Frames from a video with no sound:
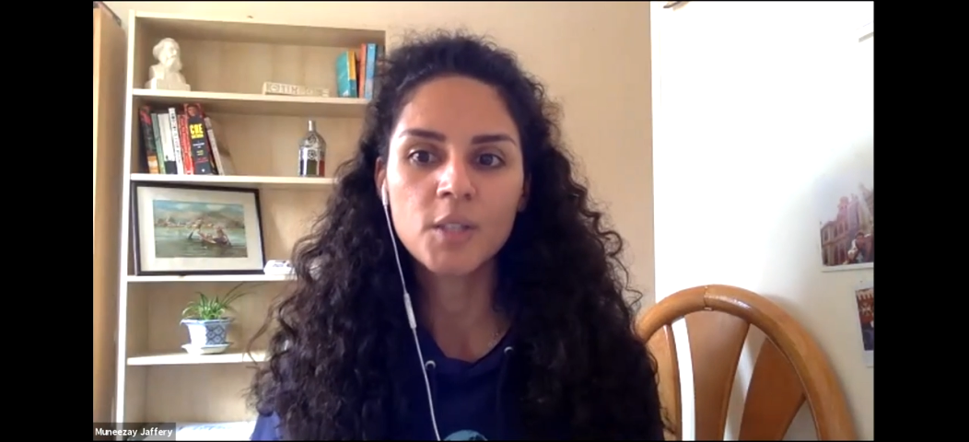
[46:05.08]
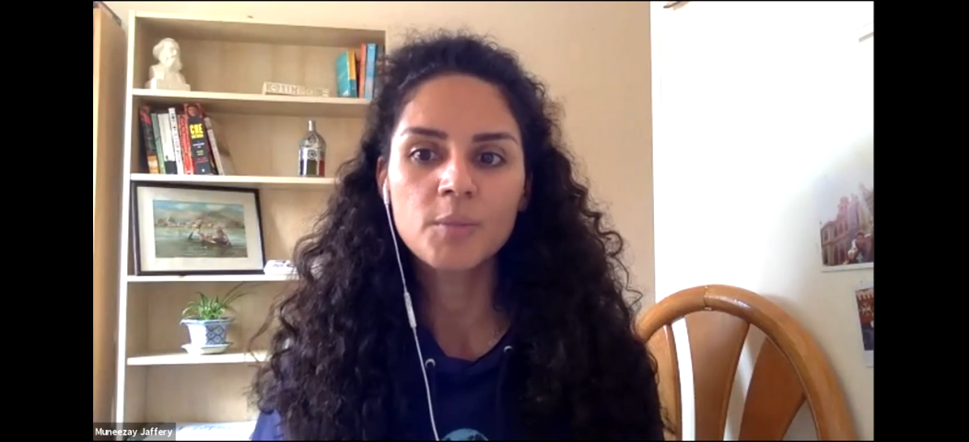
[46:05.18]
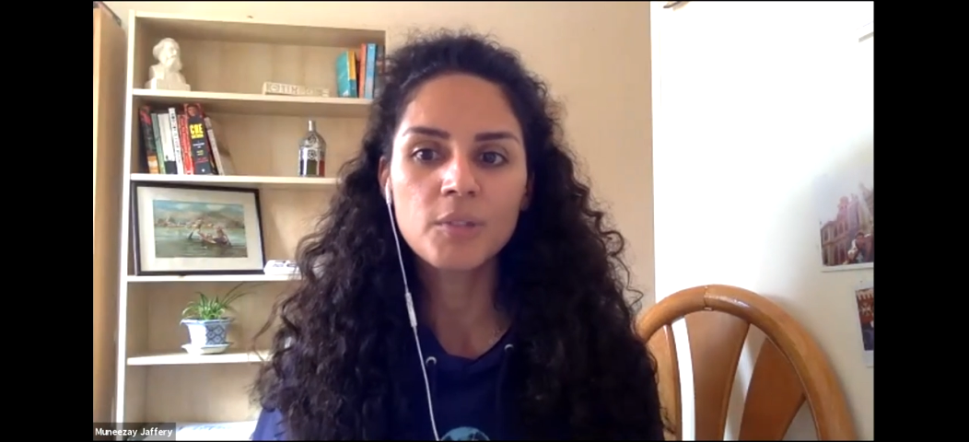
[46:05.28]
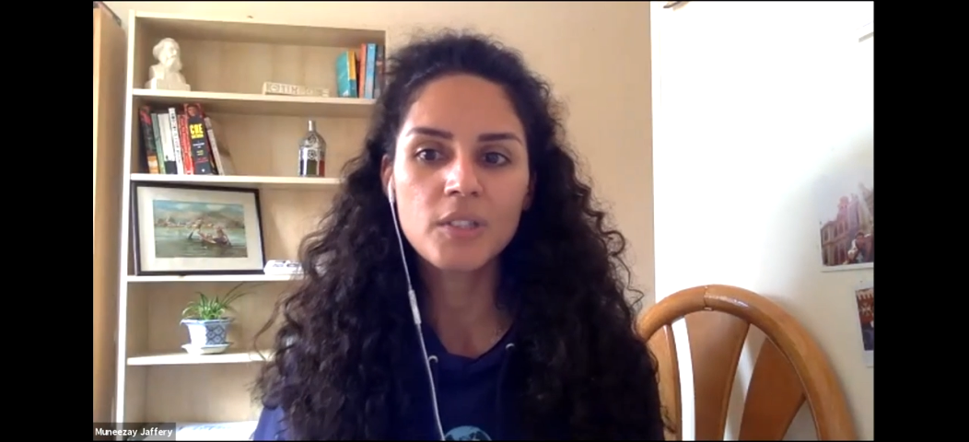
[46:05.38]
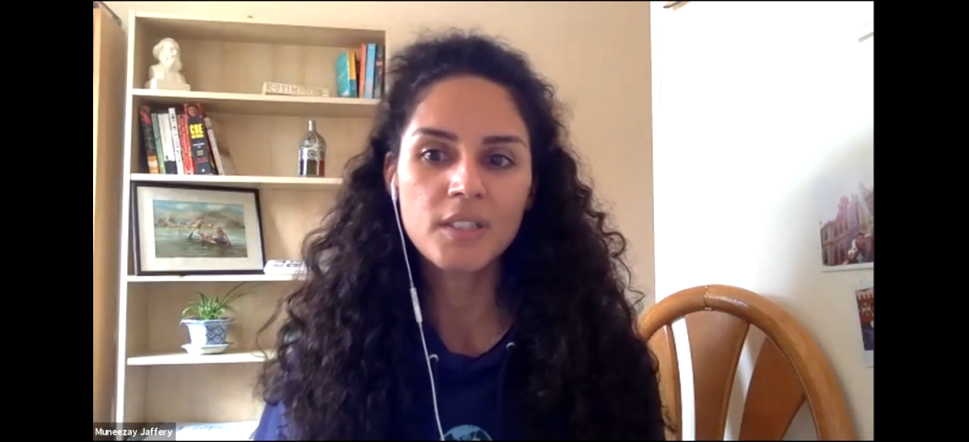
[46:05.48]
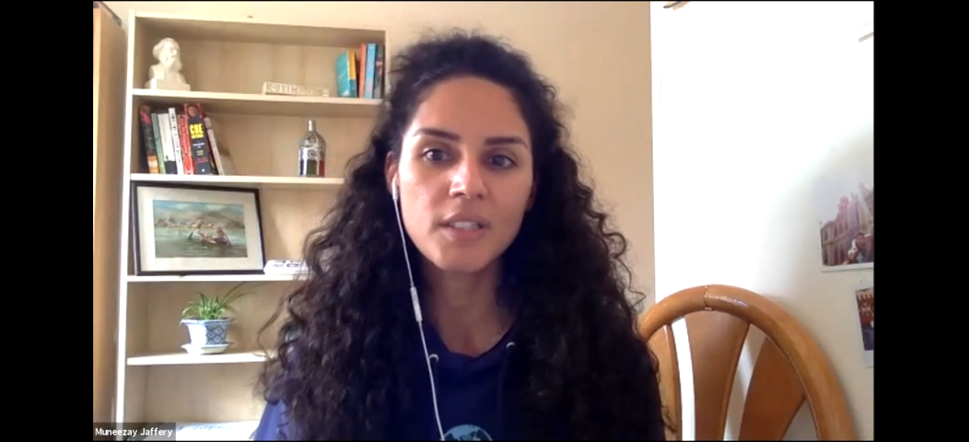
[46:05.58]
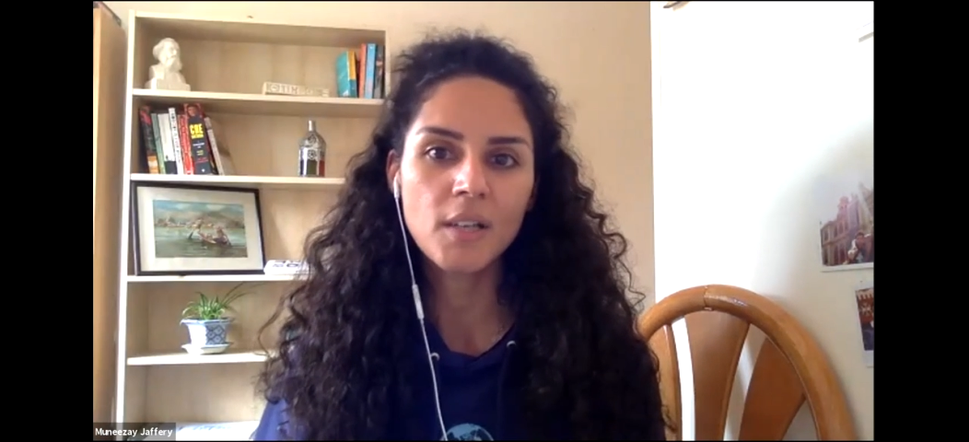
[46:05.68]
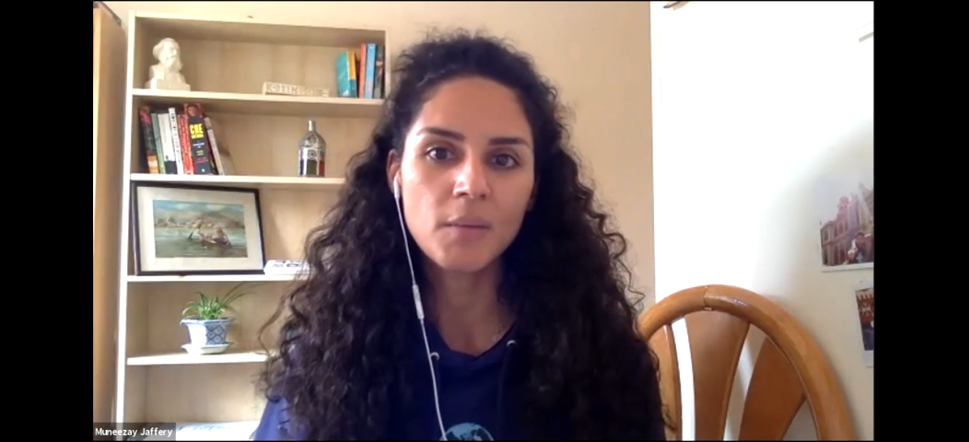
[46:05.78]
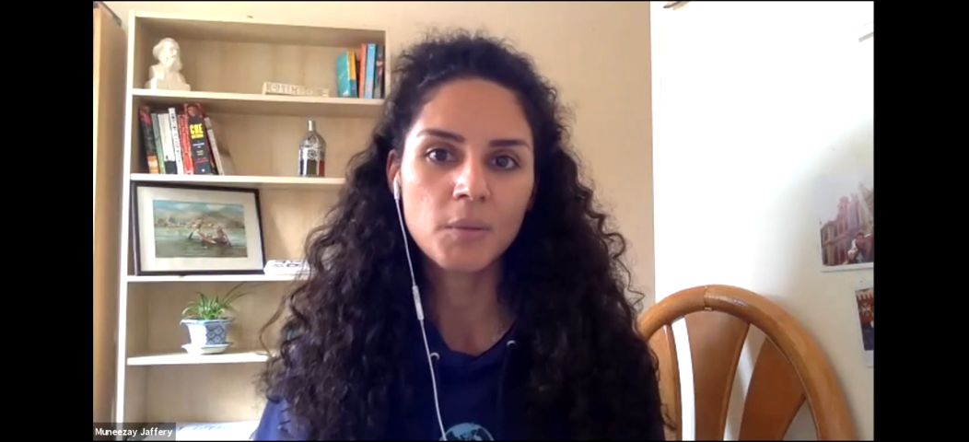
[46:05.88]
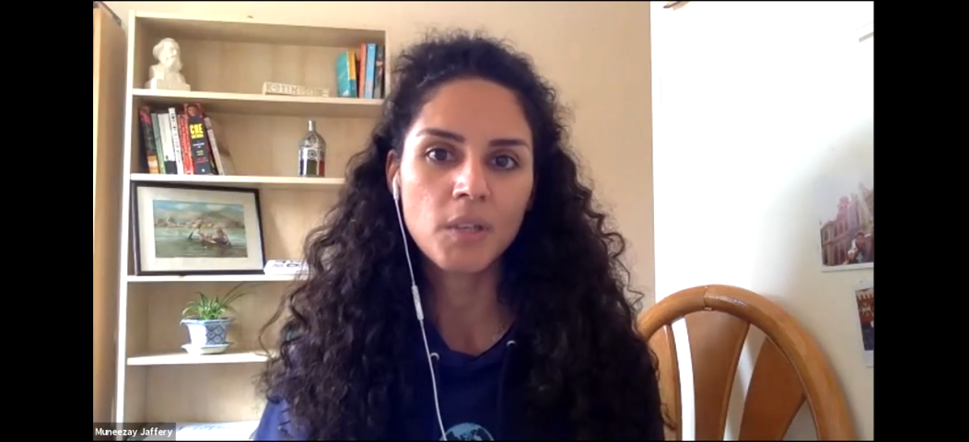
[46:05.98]
community
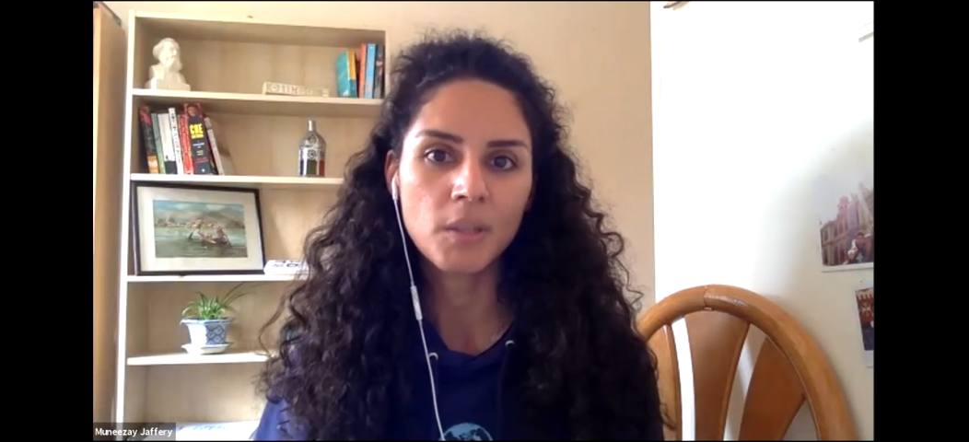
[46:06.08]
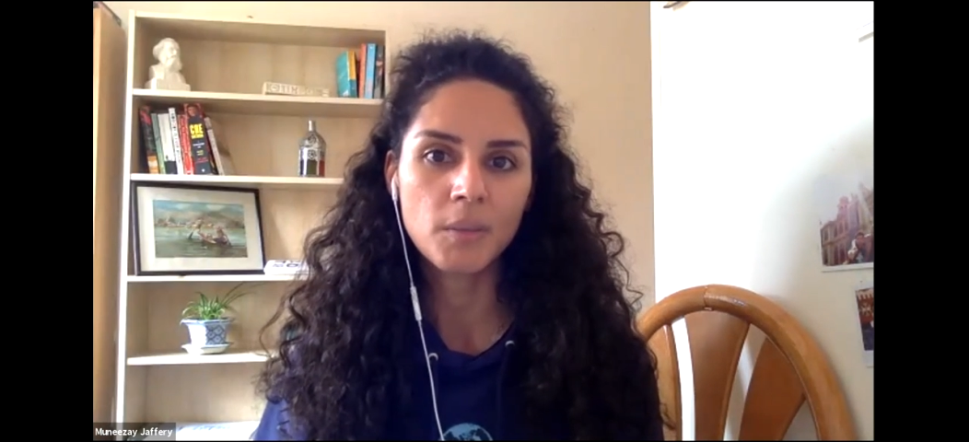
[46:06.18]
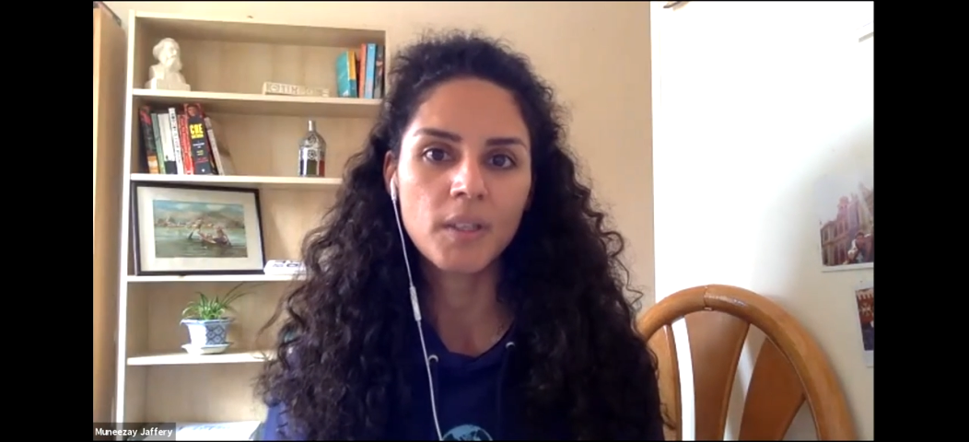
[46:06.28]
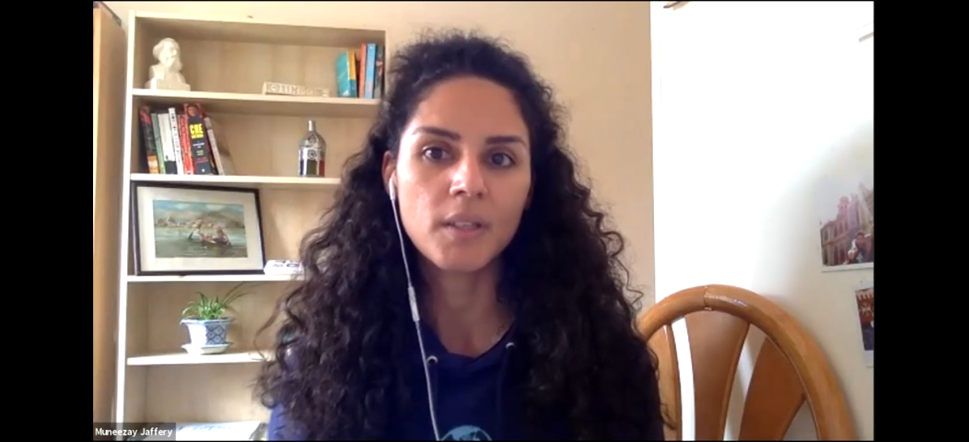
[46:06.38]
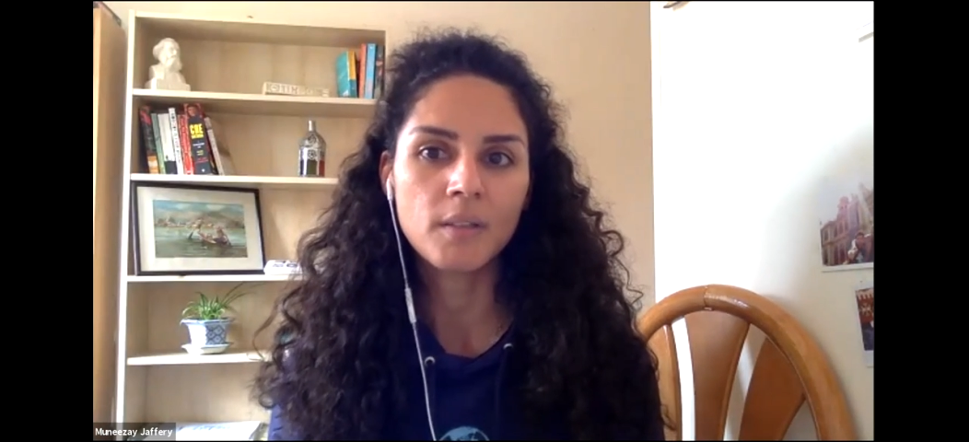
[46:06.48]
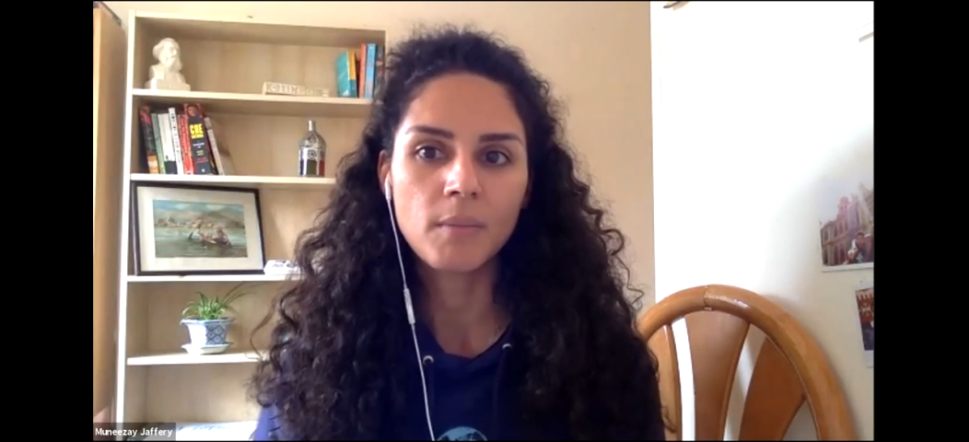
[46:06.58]
that we work with